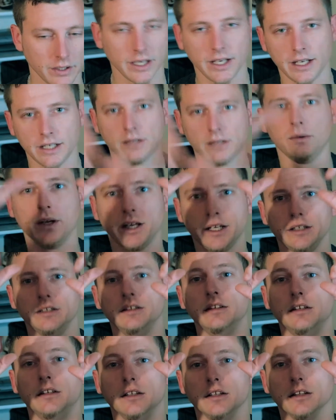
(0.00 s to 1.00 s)
Anyway,
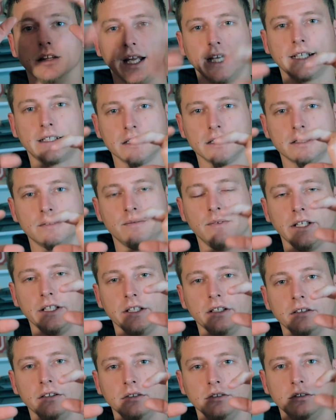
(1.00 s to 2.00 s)
like this
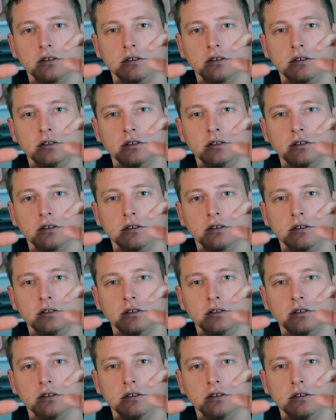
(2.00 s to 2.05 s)
video,